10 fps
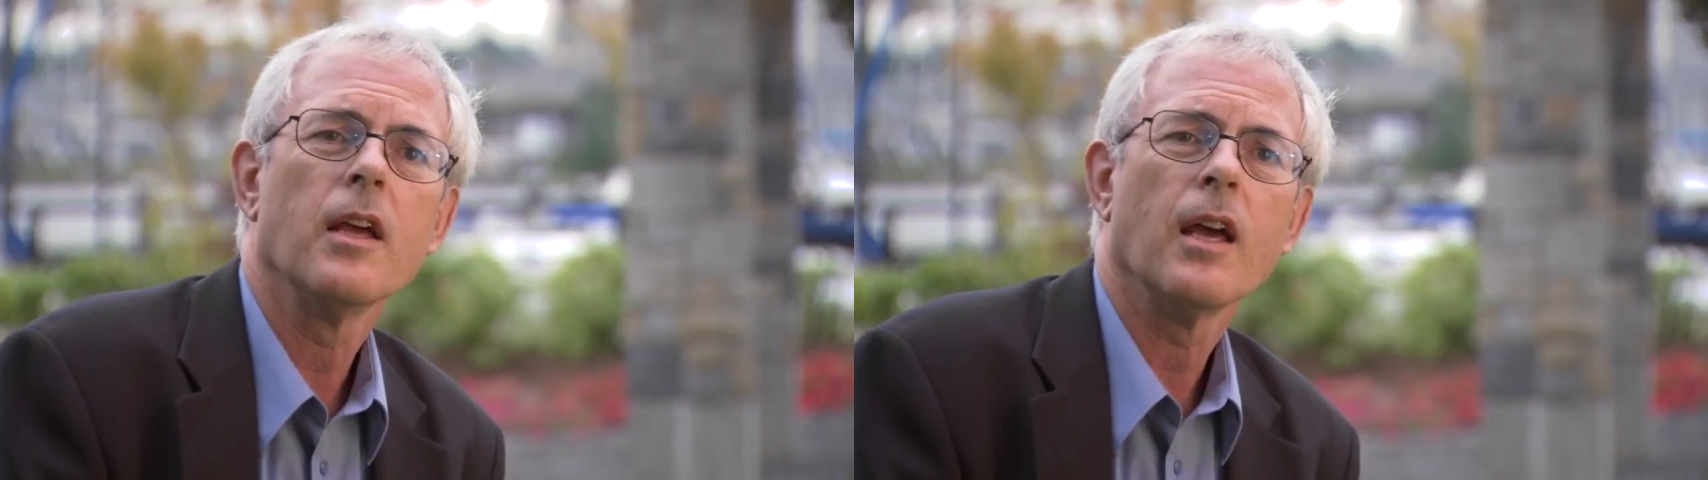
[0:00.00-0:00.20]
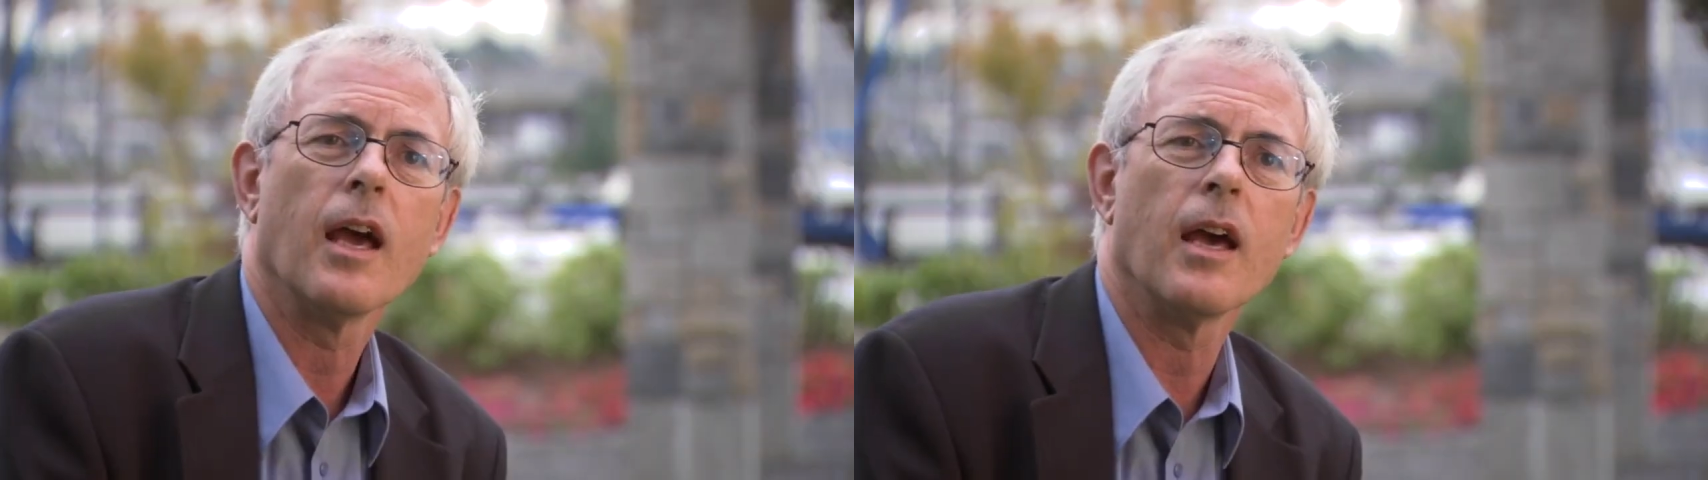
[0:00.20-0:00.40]

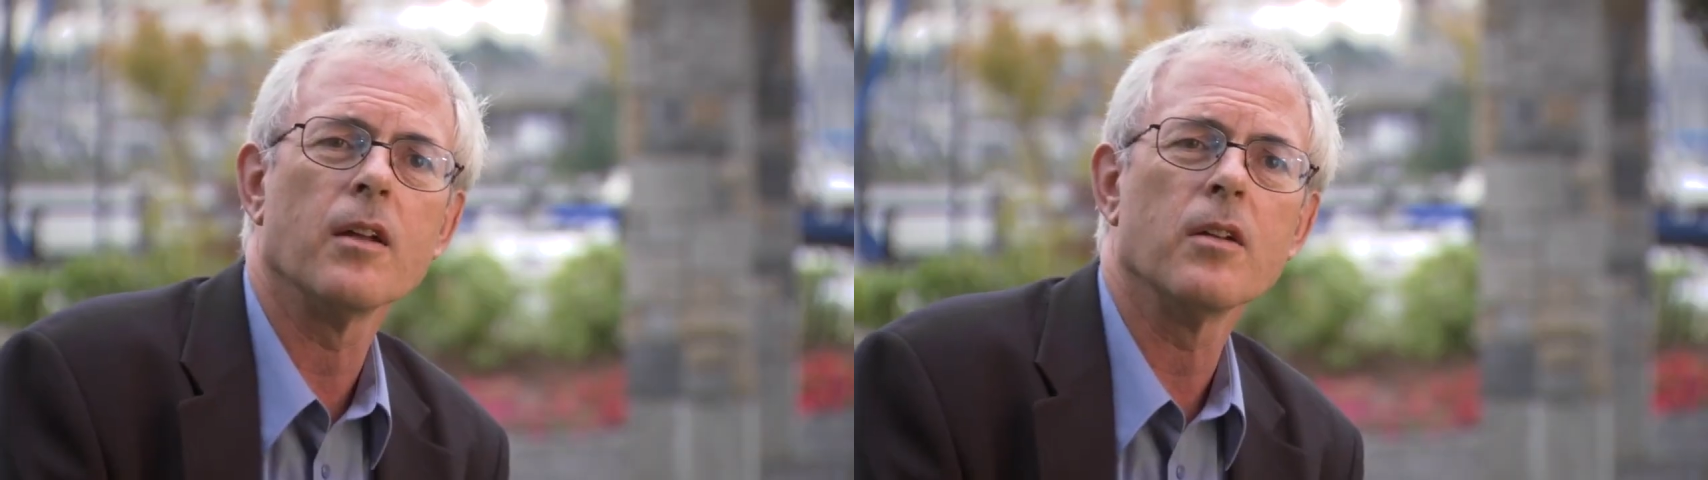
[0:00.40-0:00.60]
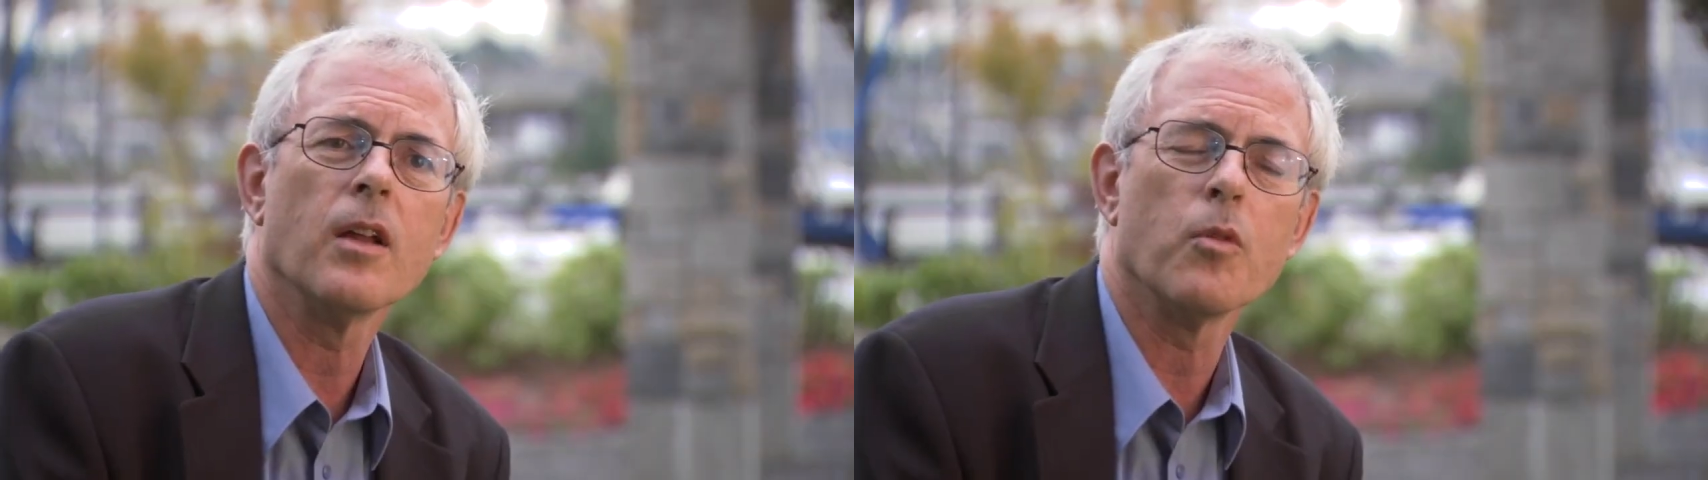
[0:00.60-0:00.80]

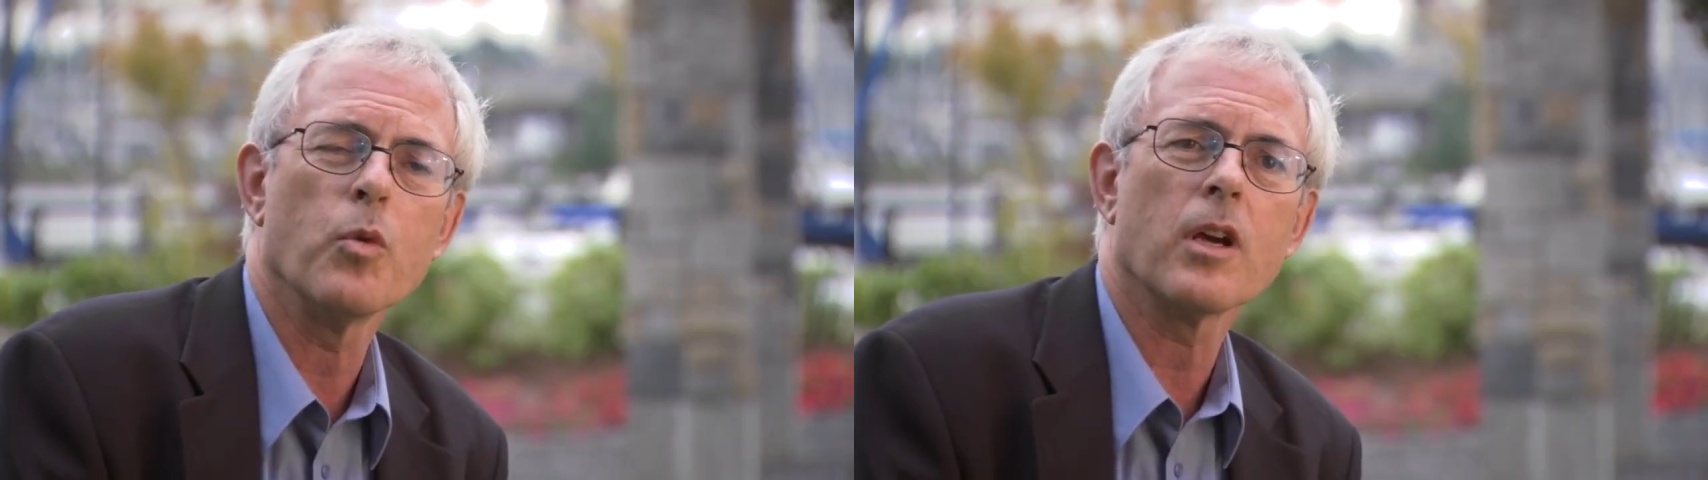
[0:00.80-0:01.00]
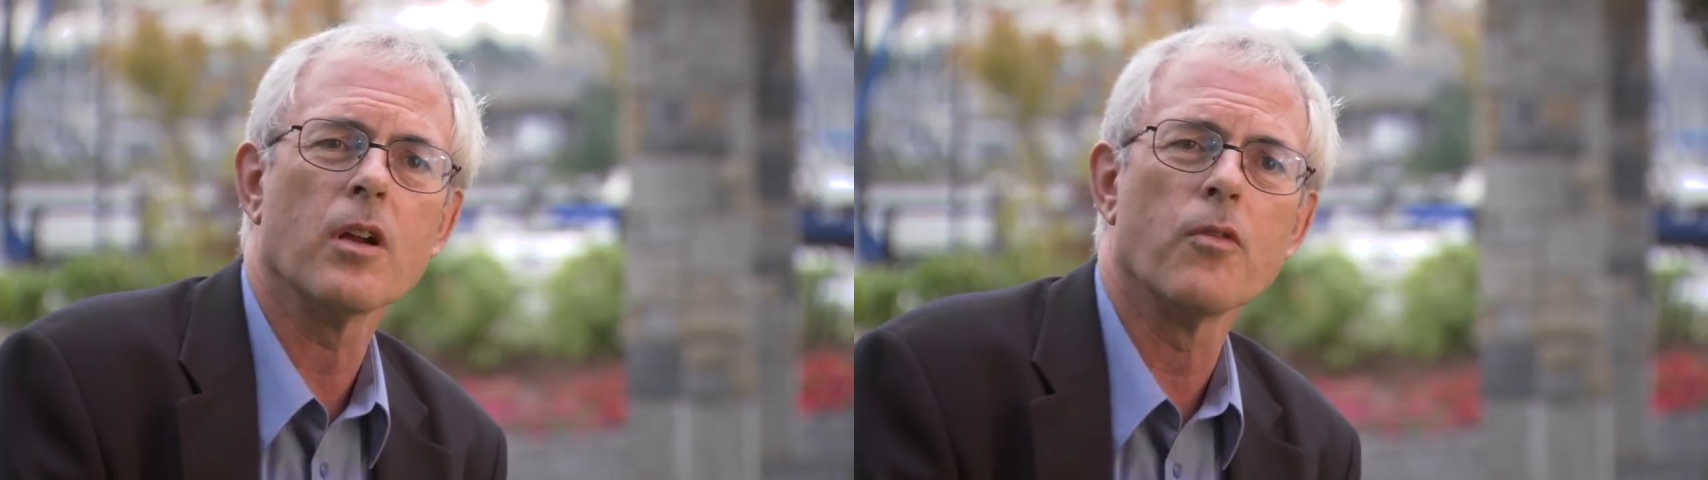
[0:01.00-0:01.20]
and
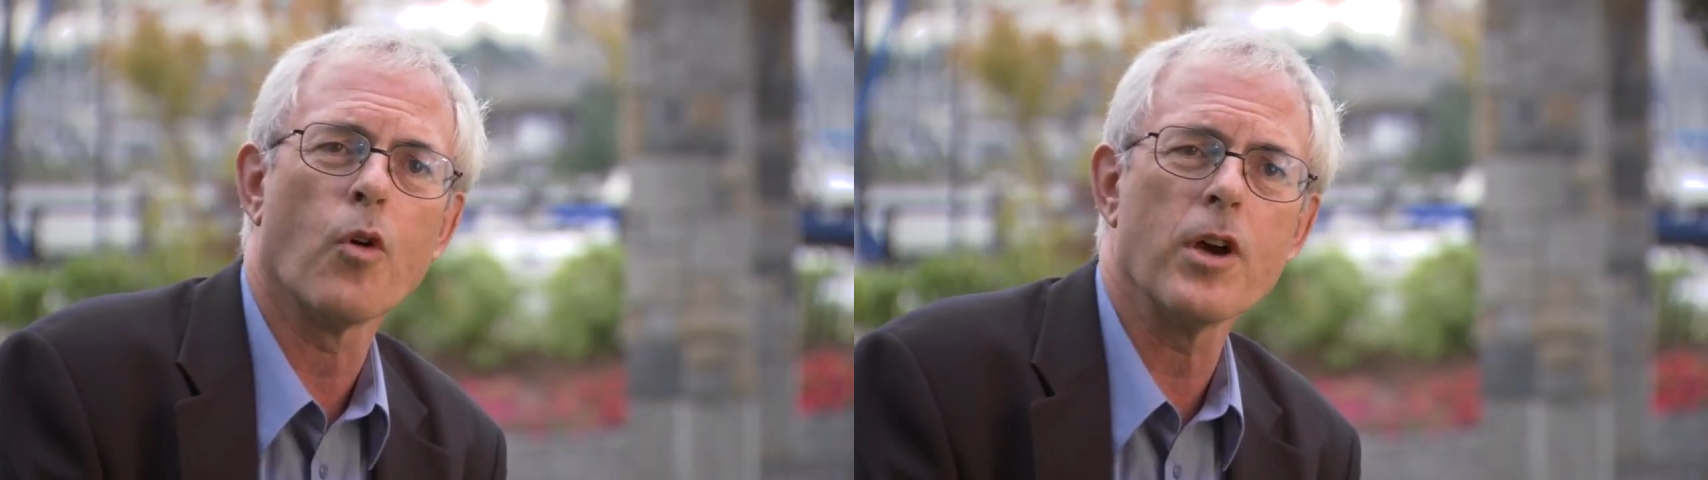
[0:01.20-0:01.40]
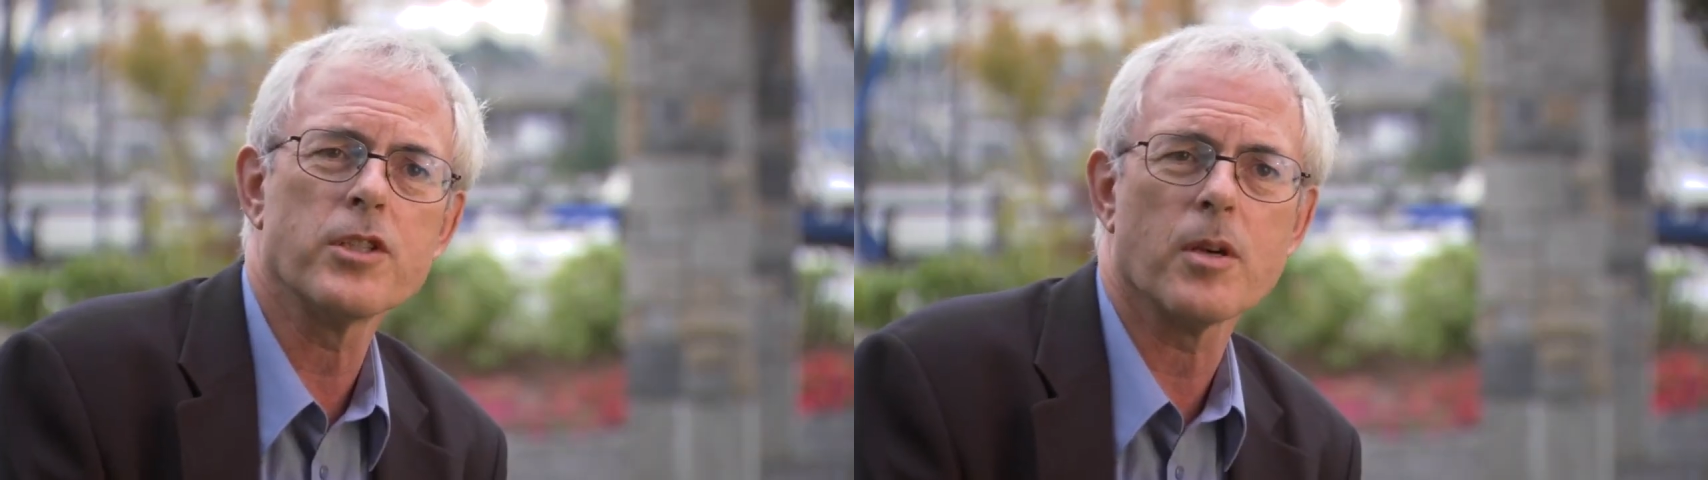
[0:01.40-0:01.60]
we can
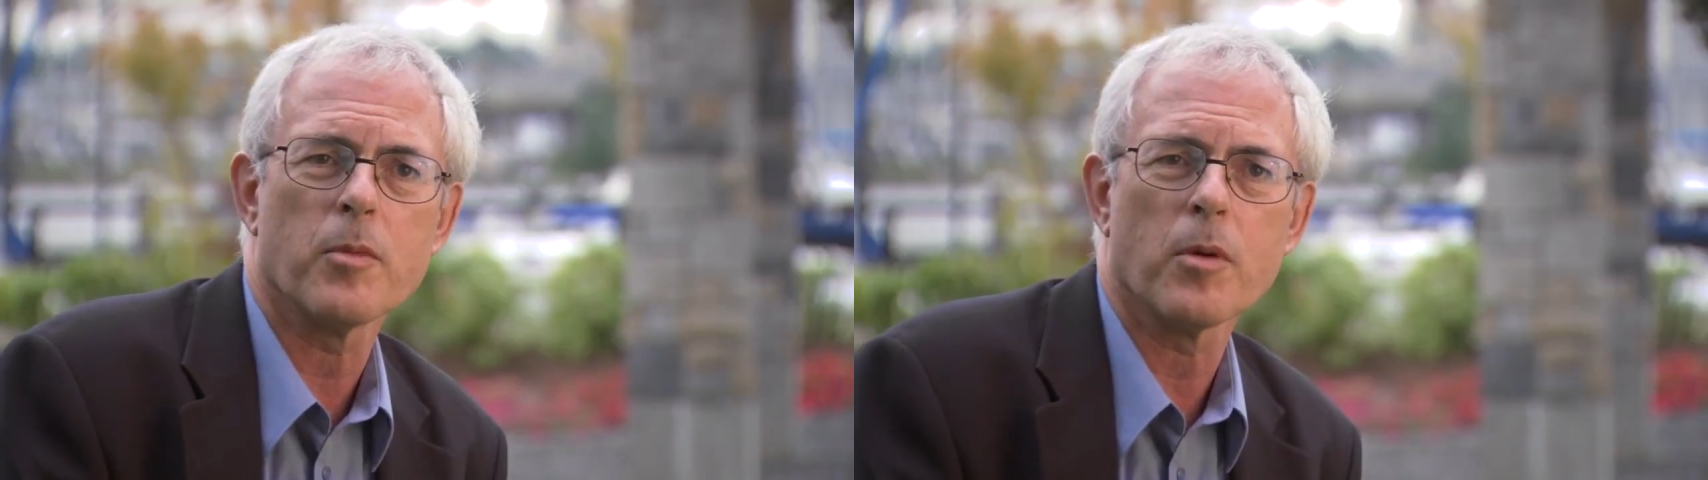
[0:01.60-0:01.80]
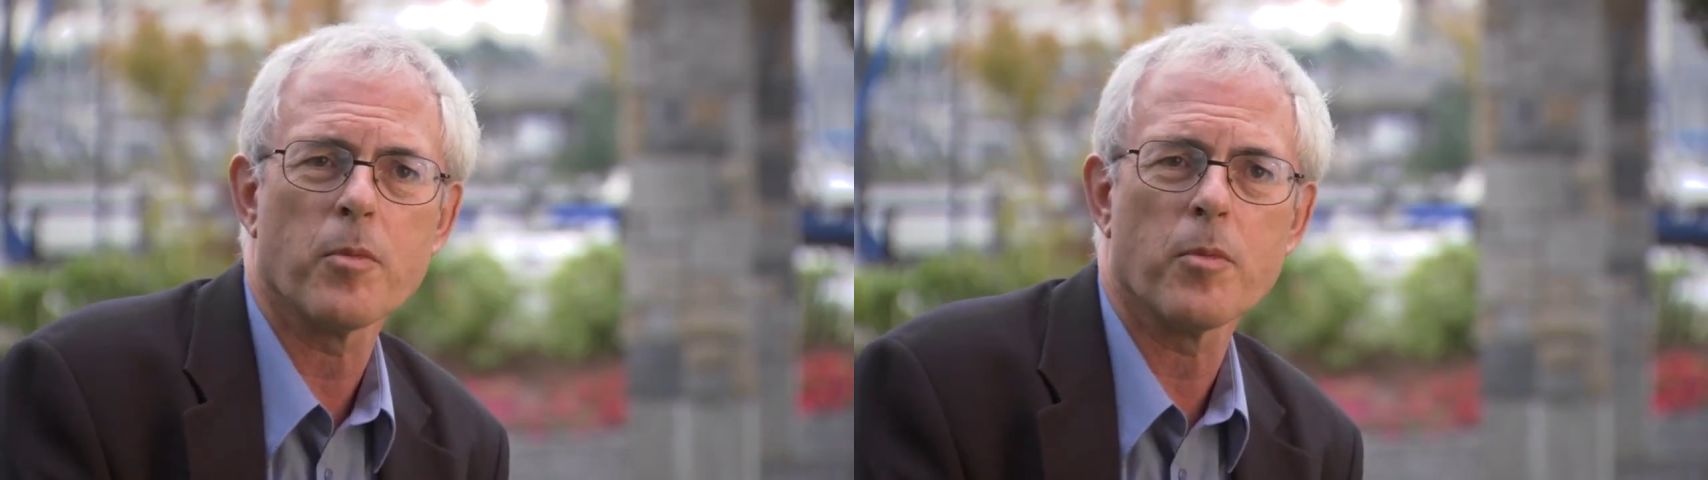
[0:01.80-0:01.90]
avoid some of the